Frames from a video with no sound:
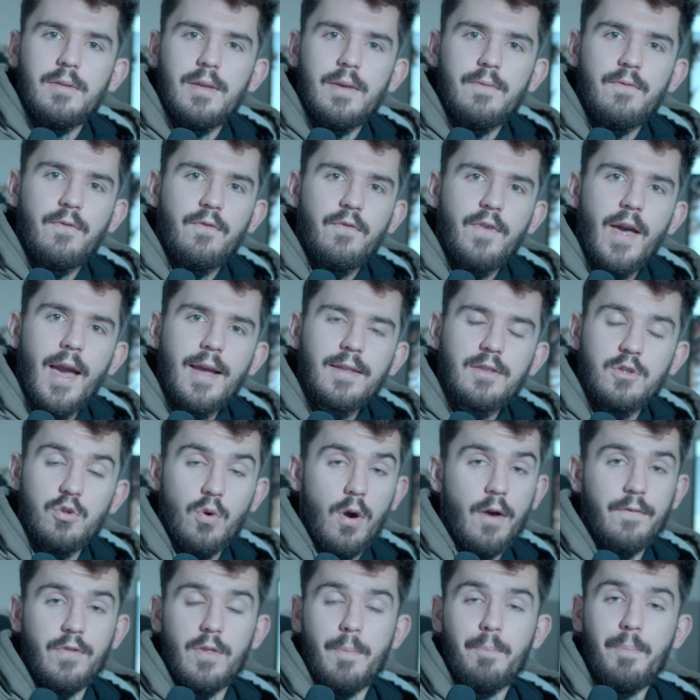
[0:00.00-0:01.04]
in fact,
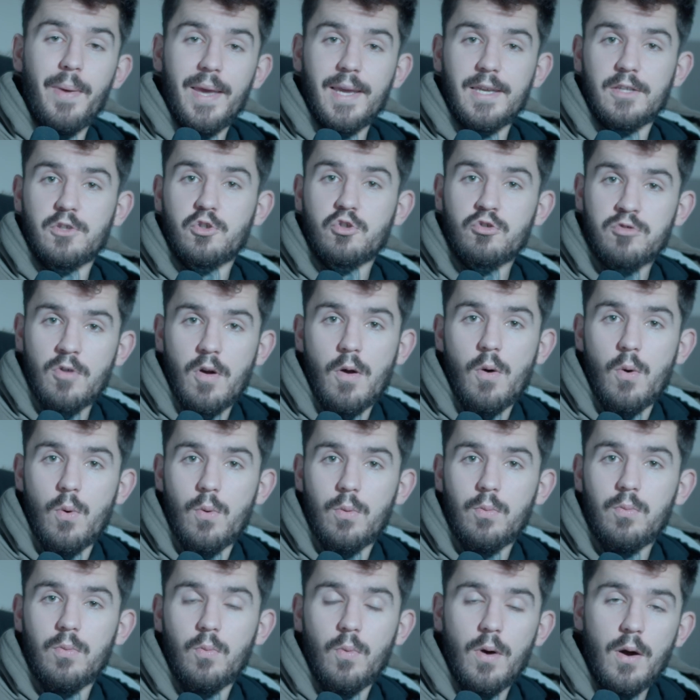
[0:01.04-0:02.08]
you're either the biggest
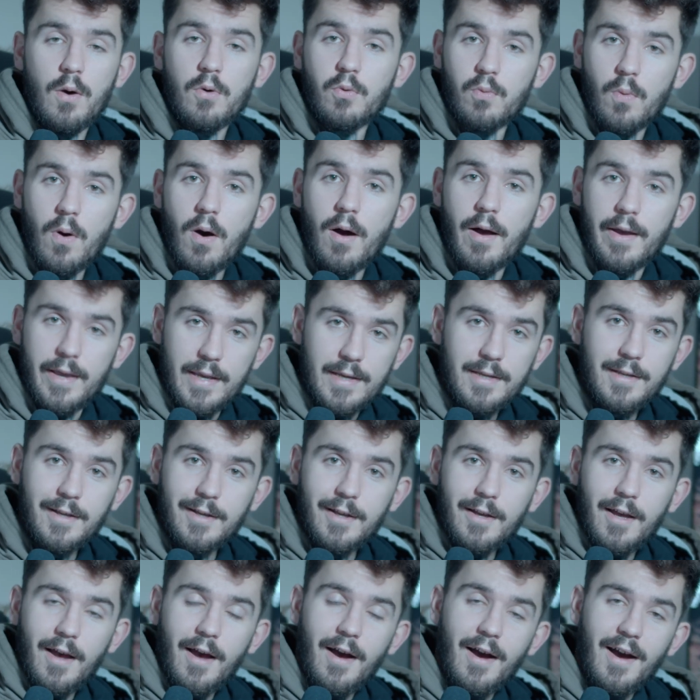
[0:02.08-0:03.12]
troll worldwide
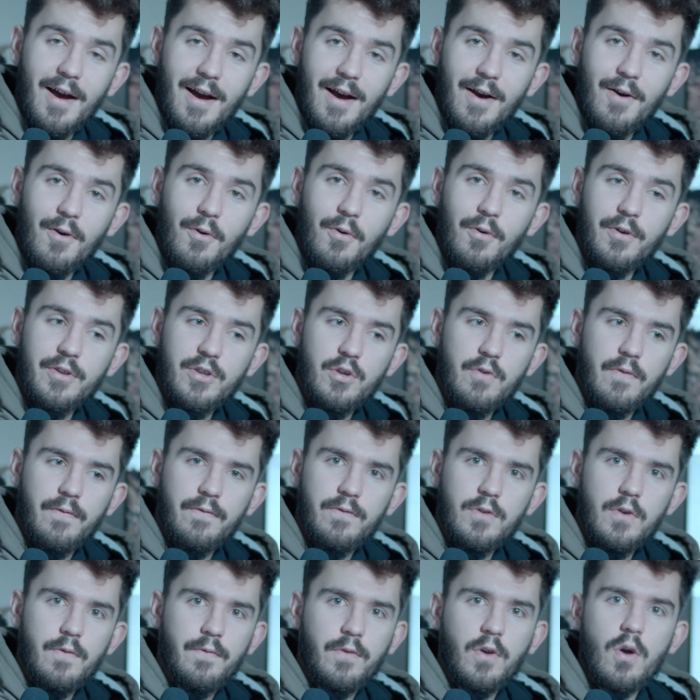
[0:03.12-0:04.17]
or
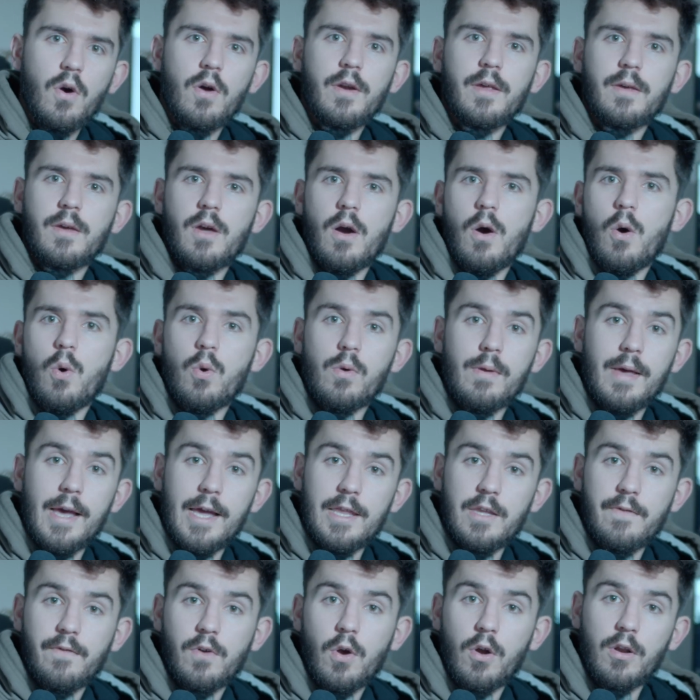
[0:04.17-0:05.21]
you've got a goal,
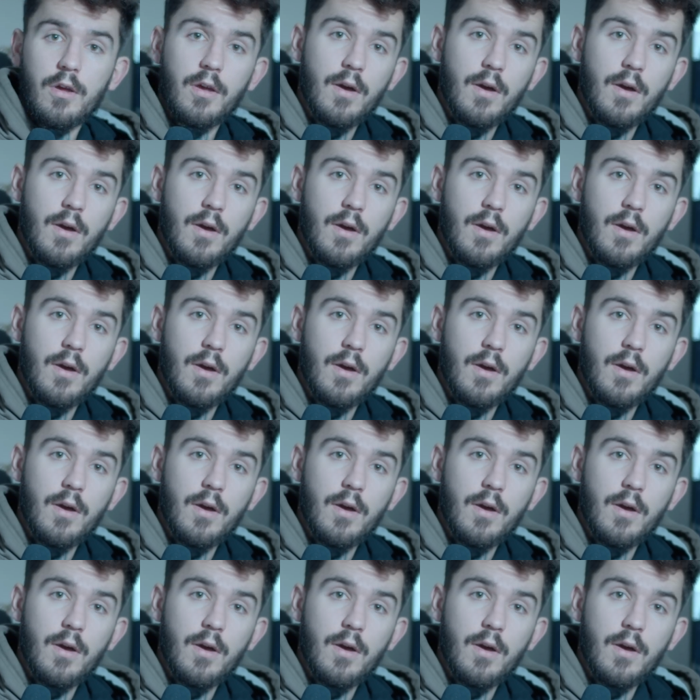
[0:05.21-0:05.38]
and you've got a